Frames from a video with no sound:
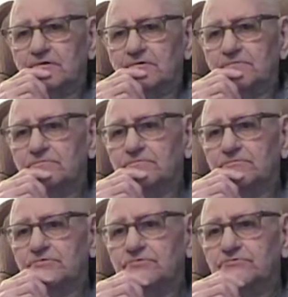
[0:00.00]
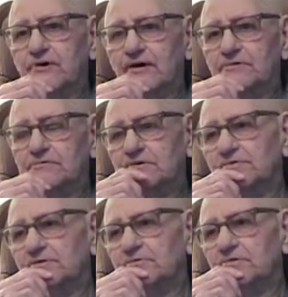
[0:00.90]
were 2 tracks went
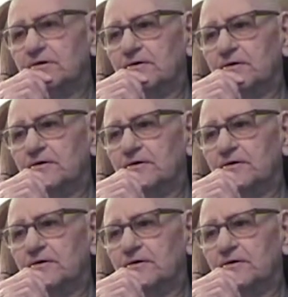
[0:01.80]
through there.